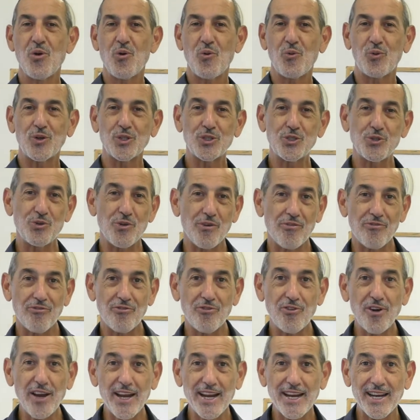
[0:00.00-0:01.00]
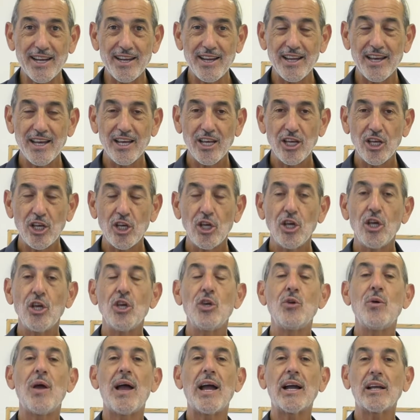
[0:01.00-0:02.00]
once you're afraid,
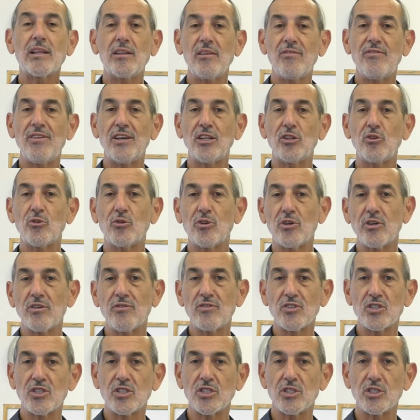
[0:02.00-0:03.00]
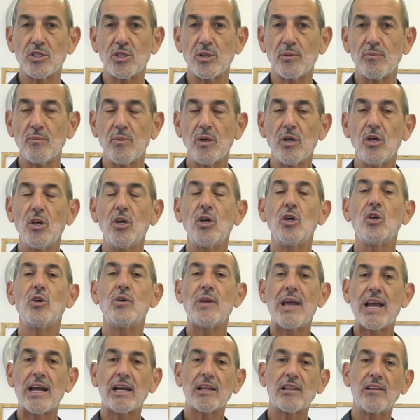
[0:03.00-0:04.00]
you activate your nervous system,
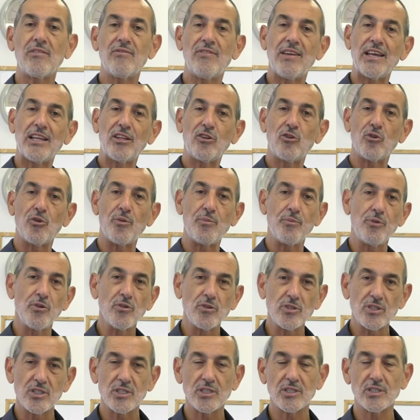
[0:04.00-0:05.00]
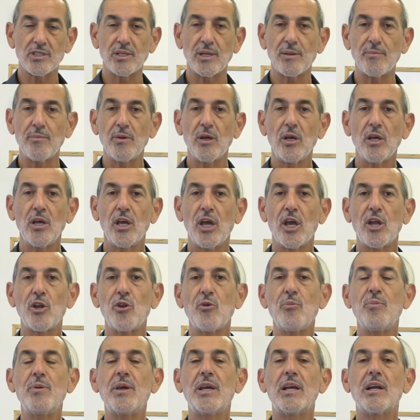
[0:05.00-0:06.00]
you activate your immune system, and
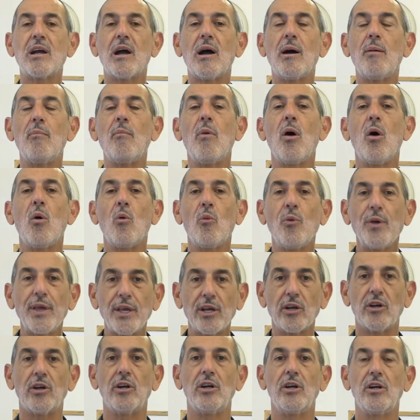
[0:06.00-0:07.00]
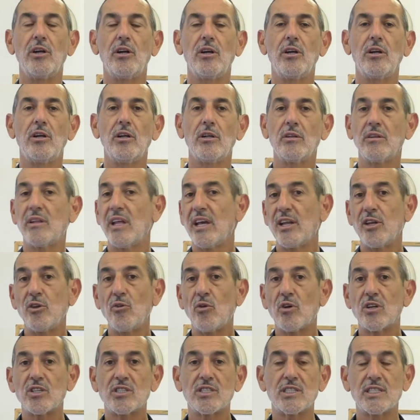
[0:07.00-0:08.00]
you become weaker. And then
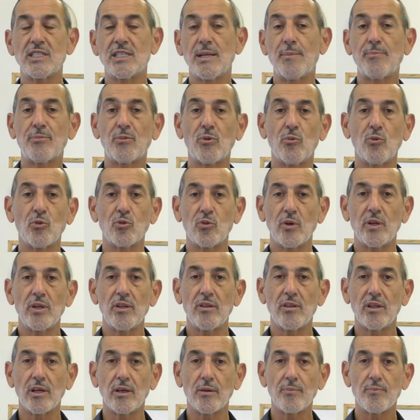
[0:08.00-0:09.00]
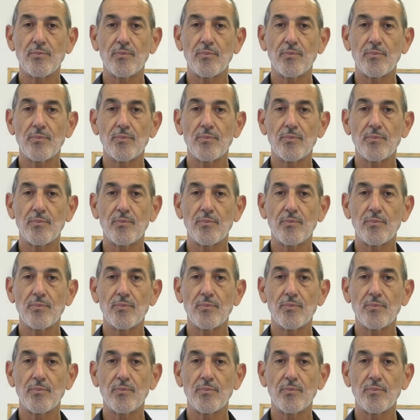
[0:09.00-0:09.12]
you are susceptible to anything.